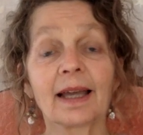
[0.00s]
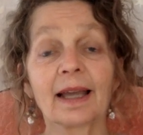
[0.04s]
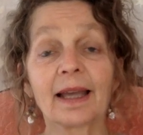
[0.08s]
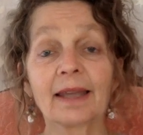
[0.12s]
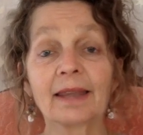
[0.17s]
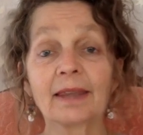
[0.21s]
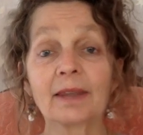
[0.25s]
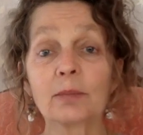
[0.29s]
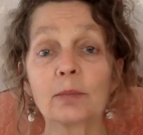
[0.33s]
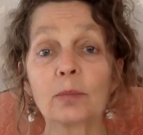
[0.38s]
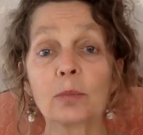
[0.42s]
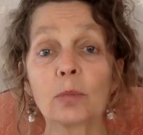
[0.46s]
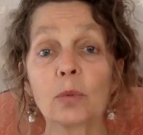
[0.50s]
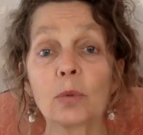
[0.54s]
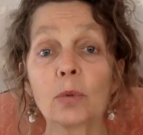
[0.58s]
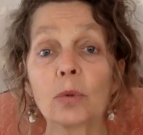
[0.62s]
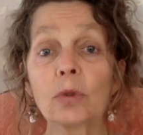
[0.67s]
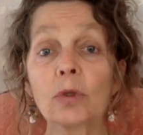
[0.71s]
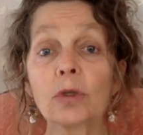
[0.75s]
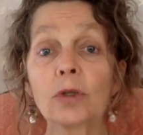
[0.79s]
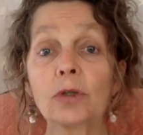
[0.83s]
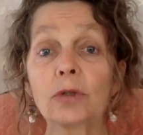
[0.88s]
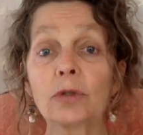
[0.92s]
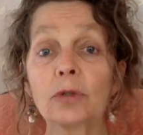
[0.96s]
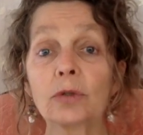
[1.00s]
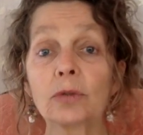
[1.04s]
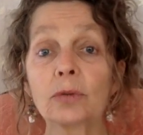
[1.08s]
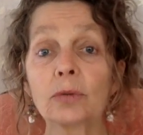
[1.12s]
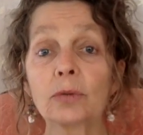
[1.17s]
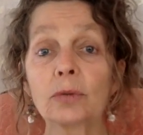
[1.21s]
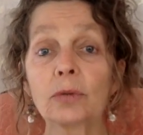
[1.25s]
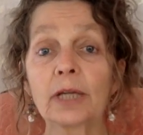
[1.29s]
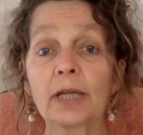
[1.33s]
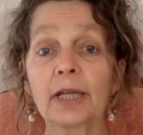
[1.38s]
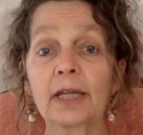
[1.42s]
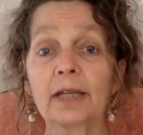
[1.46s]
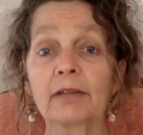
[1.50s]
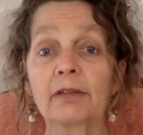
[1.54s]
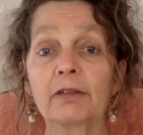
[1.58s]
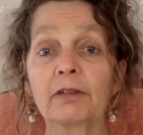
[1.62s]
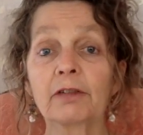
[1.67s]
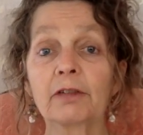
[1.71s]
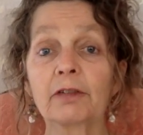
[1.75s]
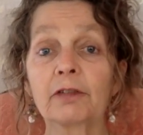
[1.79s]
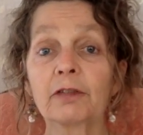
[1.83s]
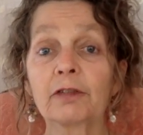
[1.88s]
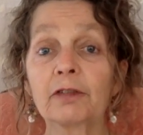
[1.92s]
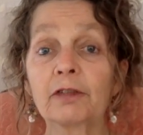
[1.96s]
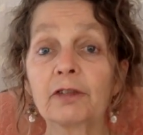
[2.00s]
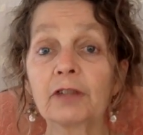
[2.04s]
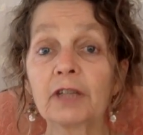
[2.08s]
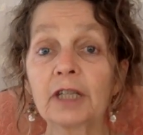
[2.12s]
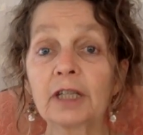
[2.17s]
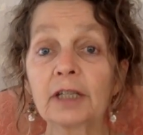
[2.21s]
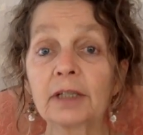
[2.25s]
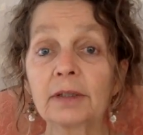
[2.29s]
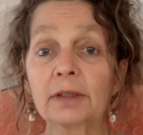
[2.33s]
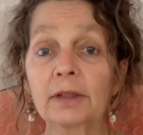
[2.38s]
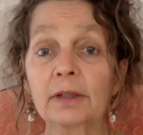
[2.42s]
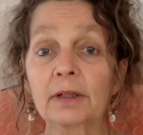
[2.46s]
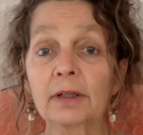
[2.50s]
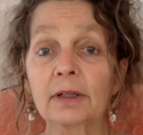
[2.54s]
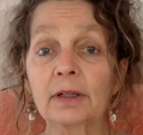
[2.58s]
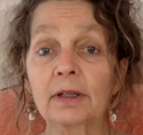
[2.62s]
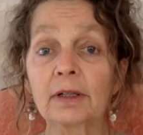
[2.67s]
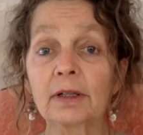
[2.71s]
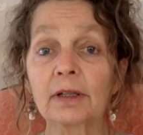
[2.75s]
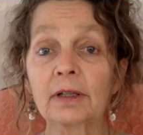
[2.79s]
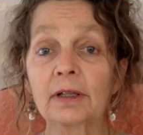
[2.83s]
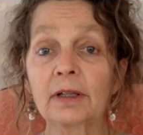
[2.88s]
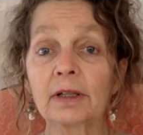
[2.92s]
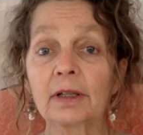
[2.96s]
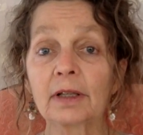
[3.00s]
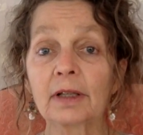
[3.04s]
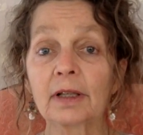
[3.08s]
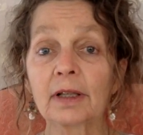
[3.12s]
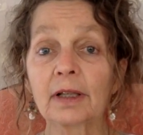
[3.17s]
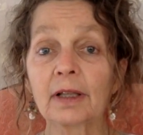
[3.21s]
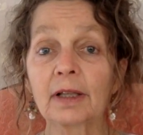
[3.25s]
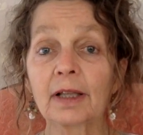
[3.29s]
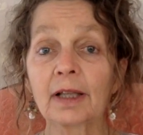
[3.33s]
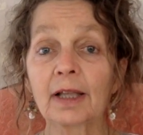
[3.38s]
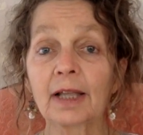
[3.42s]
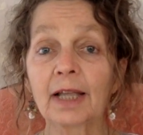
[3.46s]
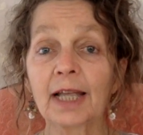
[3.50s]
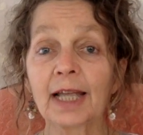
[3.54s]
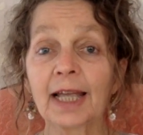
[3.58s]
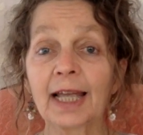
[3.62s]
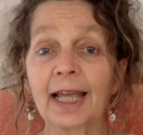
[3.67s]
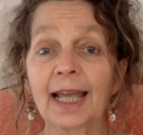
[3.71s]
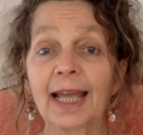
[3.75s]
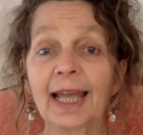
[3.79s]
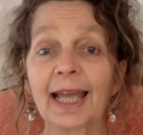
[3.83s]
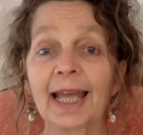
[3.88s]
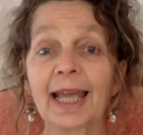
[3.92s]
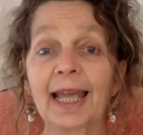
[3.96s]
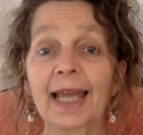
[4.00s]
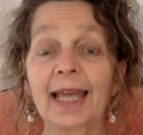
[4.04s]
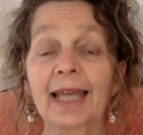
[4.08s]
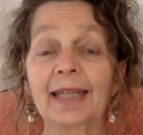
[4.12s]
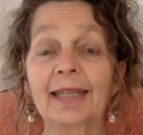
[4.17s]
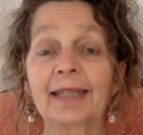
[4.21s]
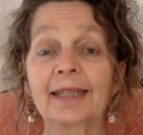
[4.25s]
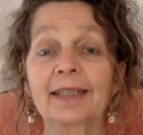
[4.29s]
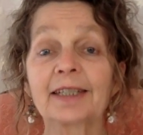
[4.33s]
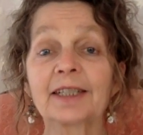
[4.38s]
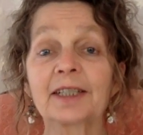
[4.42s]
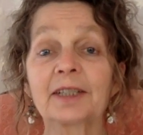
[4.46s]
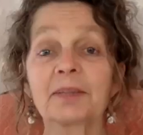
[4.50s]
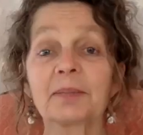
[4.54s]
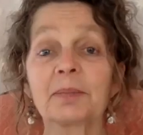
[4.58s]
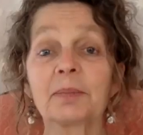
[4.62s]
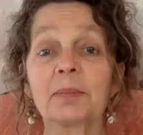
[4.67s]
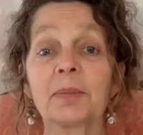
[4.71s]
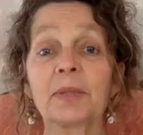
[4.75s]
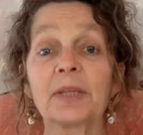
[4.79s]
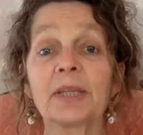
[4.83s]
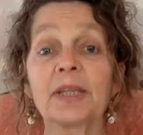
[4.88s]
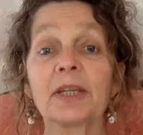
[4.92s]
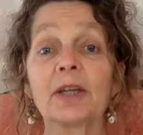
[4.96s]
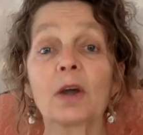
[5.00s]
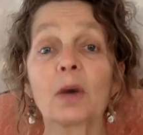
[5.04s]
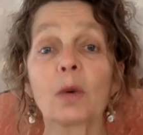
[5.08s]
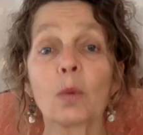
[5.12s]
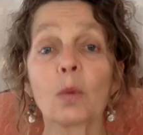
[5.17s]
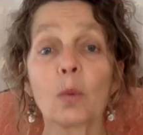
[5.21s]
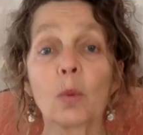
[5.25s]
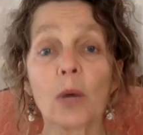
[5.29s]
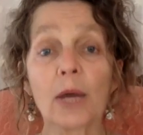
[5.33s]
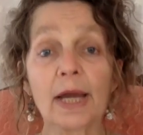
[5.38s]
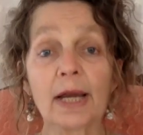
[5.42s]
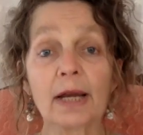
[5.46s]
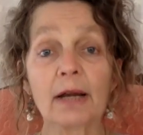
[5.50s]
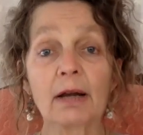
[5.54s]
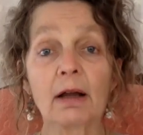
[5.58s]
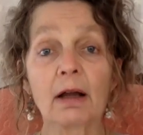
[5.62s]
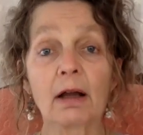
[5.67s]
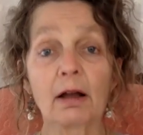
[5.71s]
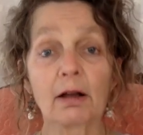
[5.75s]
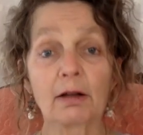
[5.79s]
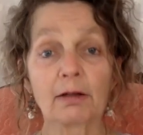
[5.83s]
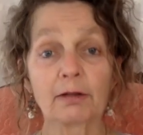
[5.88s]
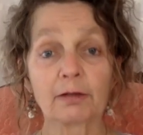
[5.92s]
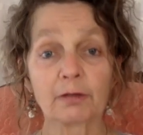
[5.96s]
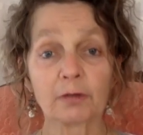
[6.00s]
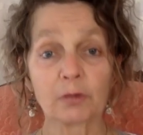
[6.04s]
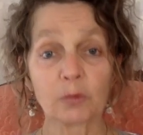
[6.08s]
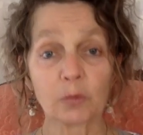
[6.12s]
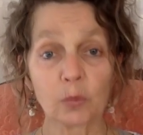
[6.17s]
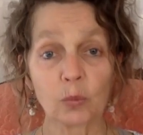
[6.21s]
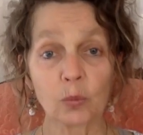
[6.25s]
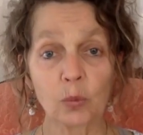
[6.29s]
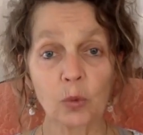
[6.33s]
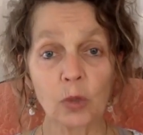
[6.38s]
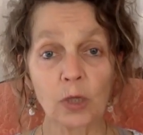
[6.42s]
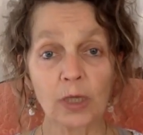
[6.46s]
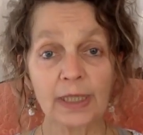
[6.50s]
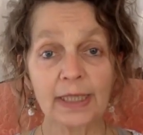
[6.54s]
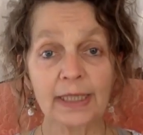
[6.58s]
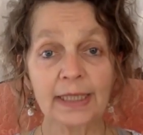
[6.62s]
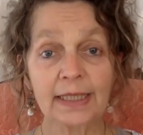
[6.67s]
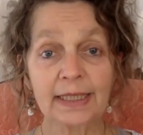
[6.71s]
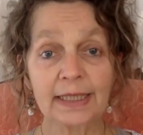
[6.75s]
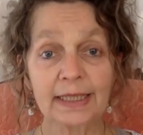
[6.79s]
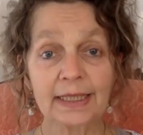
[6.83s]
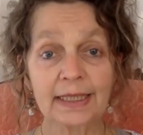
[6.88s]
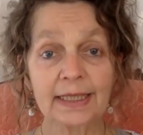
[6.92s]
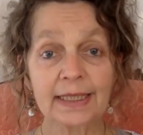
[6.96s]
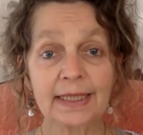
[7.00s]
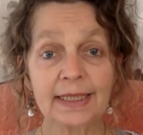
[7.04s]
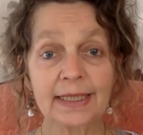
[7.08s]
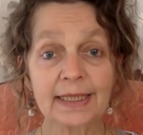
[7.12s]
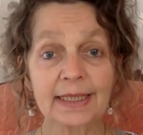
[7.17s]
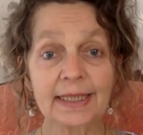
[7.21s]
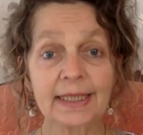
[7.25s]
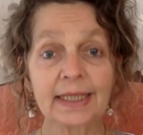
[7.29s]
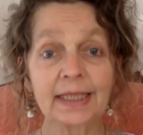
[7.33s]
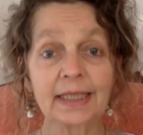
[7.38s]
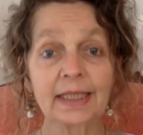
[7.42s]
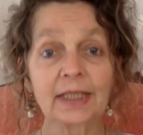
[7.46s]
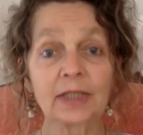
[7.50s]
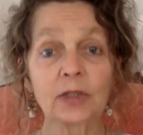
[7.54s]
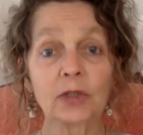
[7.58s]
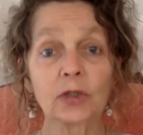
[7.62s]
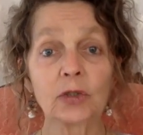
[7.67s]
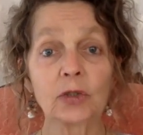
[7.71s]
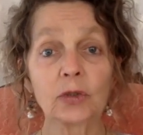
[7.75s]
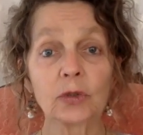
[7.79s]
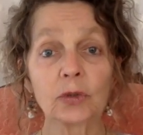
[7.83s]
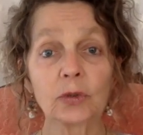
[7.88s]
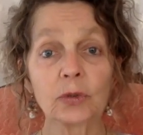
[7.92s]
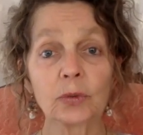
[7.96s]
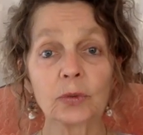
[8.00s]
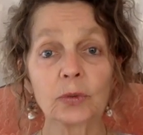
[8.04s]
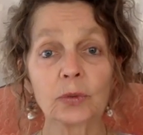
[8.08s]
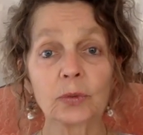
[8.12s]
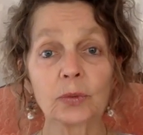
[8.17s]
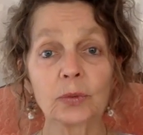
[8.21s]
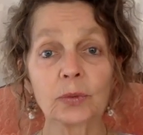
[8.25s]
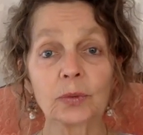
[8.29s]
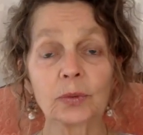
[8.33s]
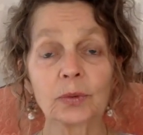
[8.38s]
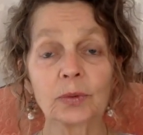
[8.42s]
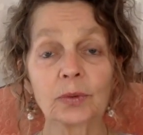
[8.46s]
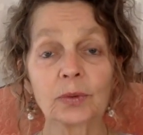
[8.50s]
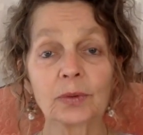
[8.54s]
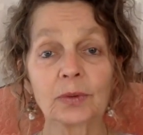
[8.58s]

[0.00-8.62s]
And the more you can feel and be aware of what it is in you